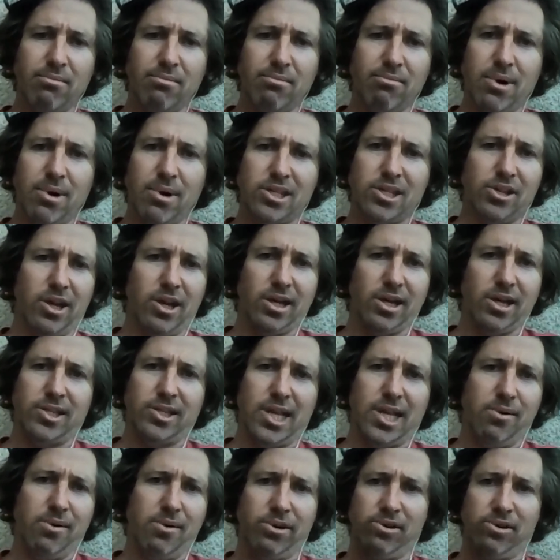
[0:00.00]
Much like
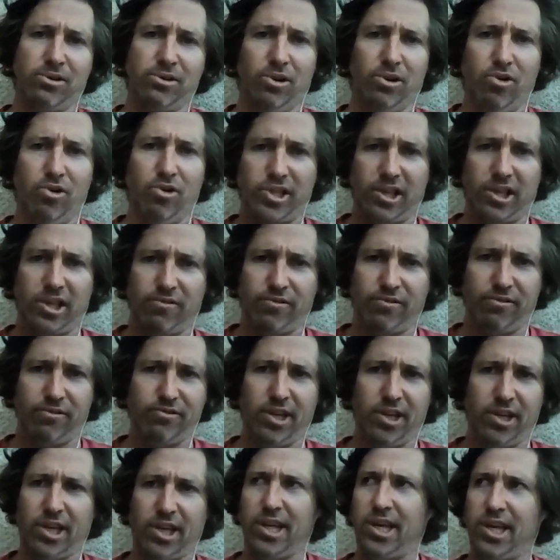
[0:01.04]
someone yeah. losing
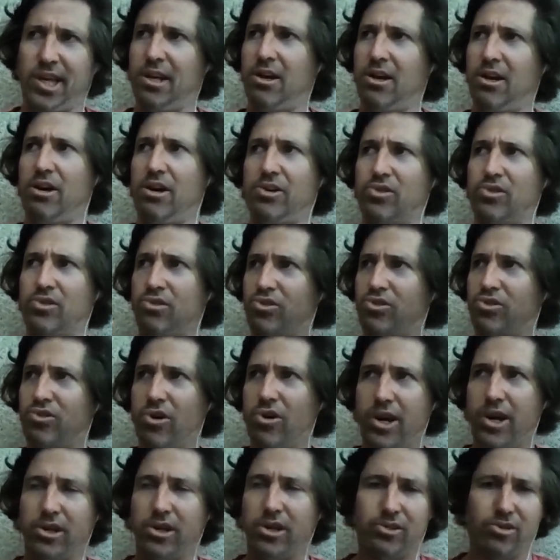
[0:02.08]
50 kilos or
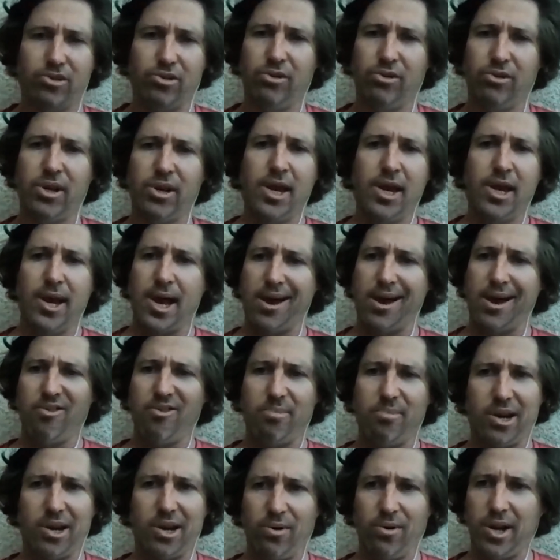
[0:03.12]
trying to have a
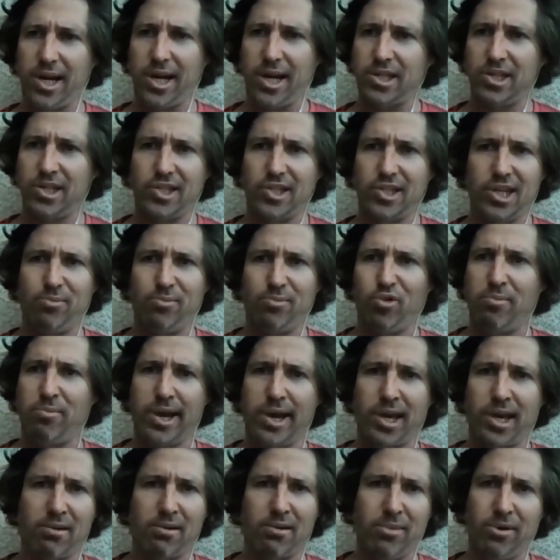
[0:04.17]
better relationship or
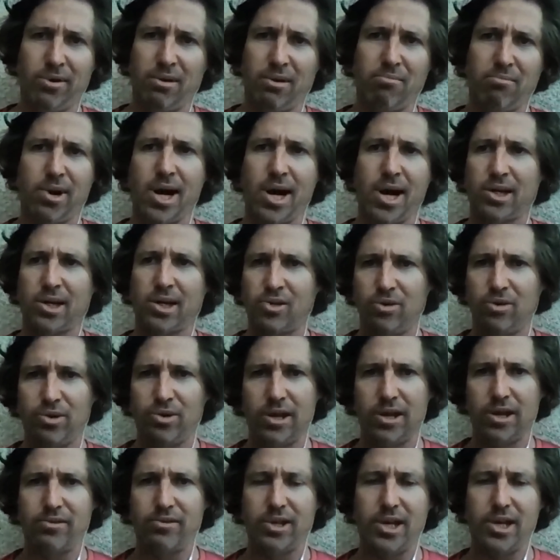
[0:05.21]
make a million bucks or
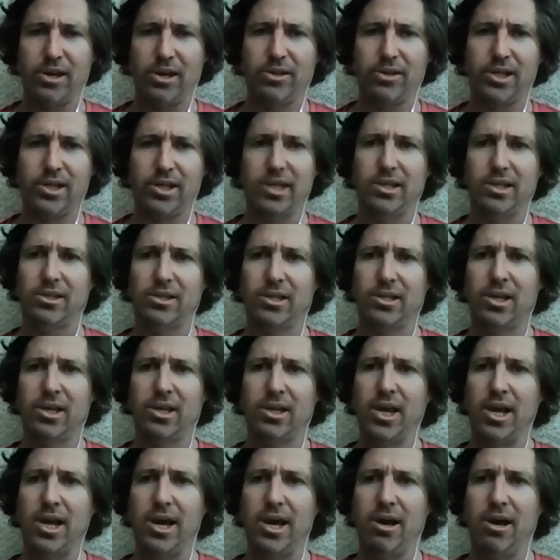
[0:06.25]
whatever the hell it is.
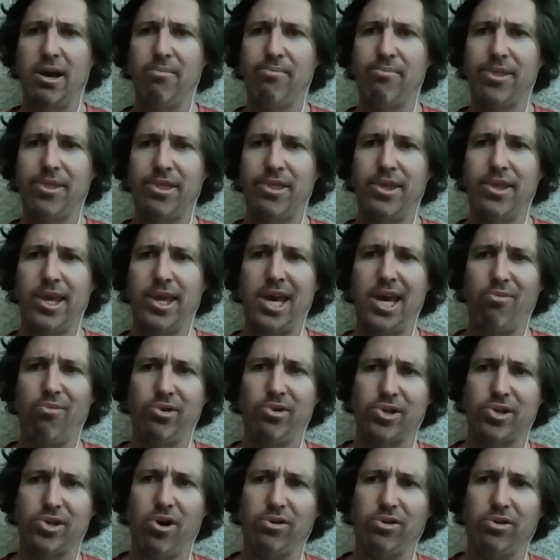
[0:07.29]
Um, the end
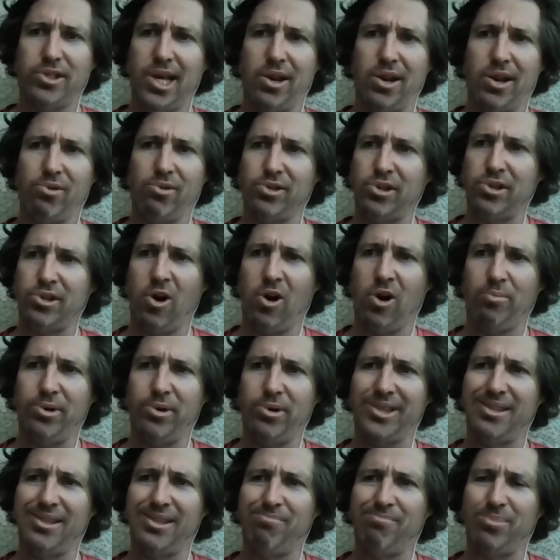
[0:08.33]
result's the end yeah. result.
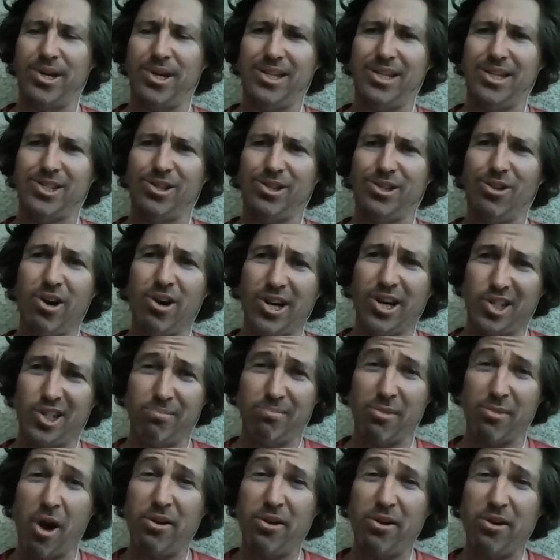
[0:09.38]
But, but, as long as
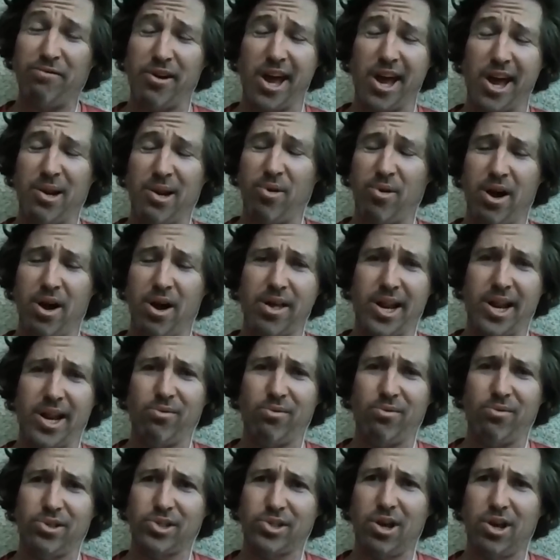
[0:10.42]
you're motivated by that
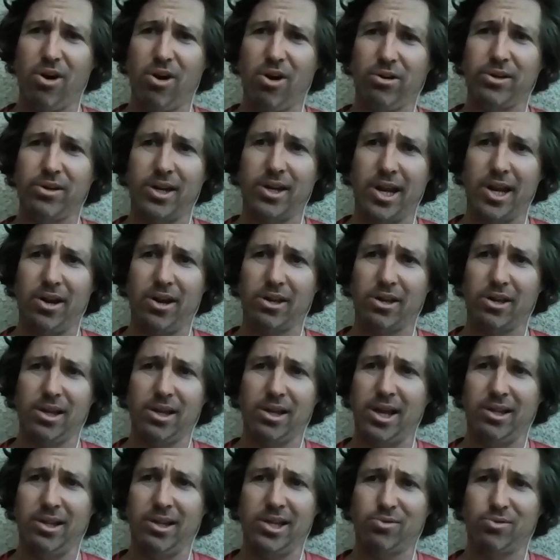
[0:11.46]
result, and, I,
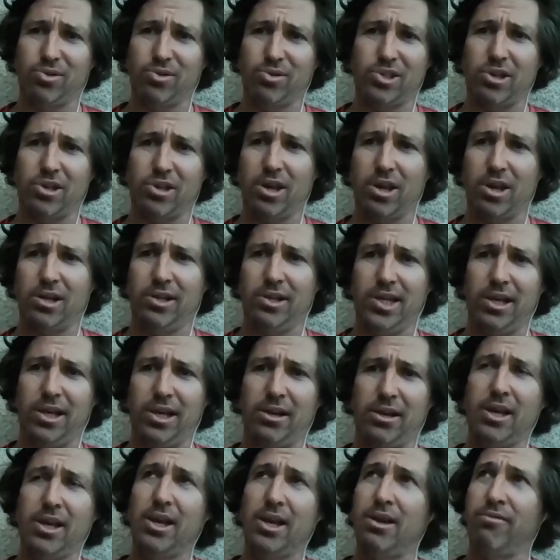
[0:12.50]
and this was so
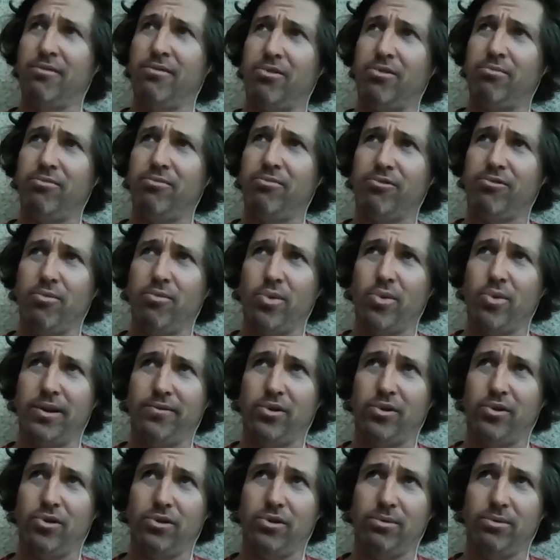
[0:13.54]
clear from, from one
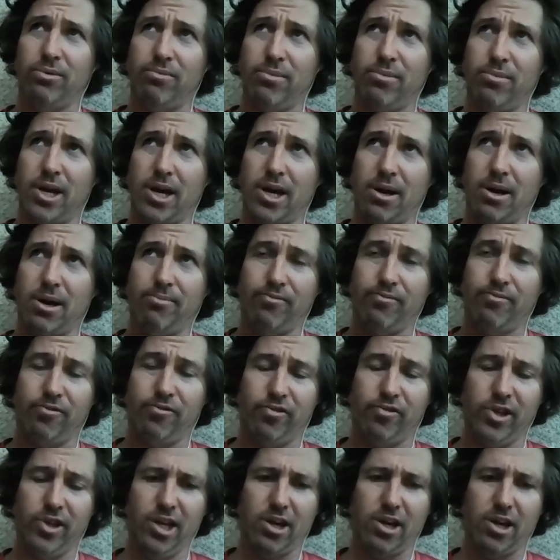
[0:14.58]
of your um,
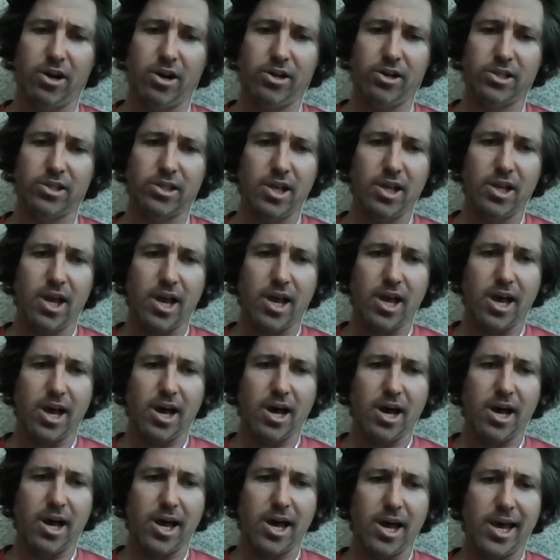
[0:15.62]
videos,
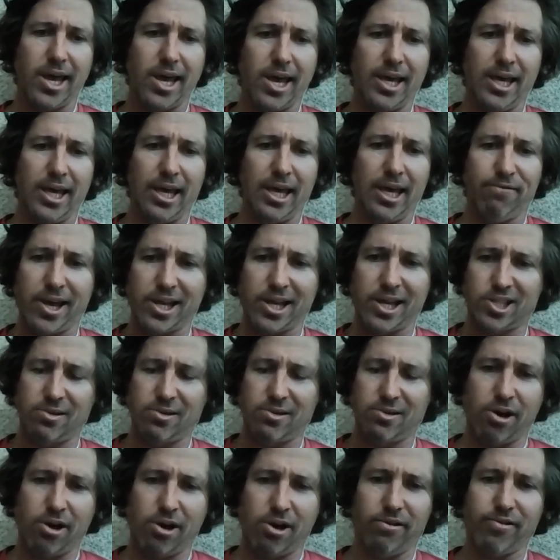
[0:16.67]
uh, if that's
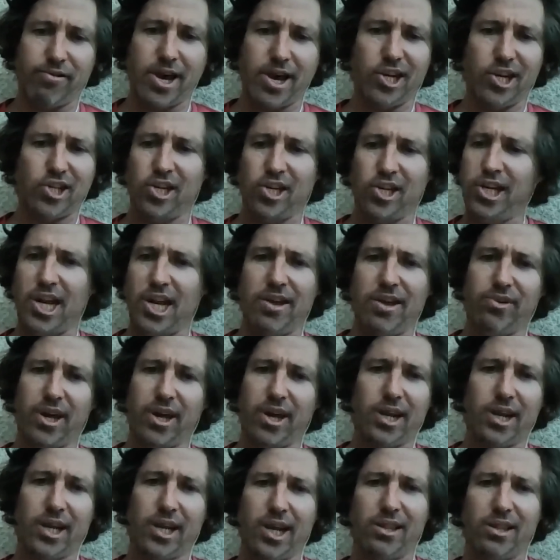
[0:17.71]
the motivation, you're never
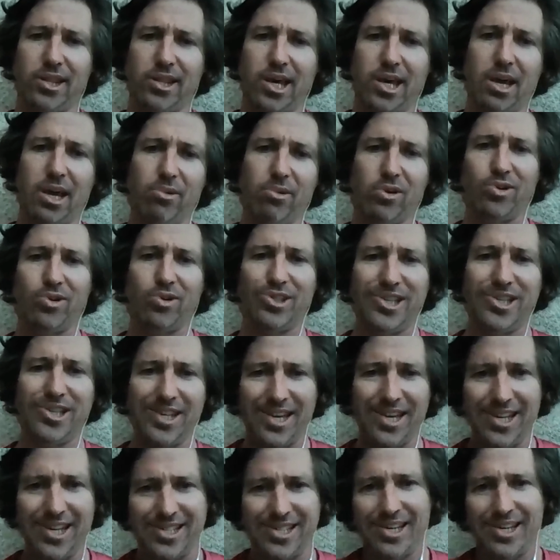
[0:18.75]
going to get there because you
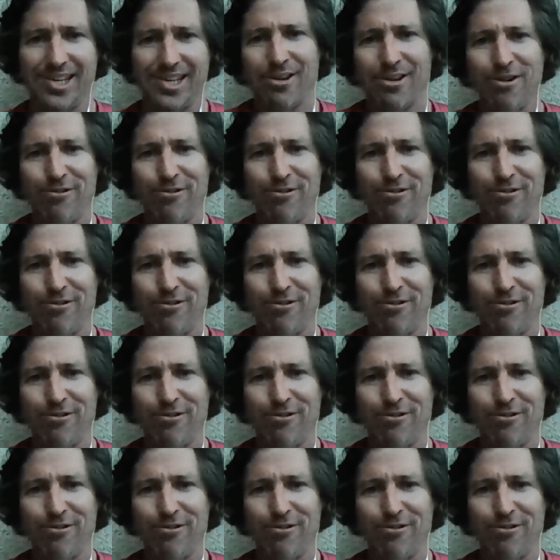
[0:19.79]
need to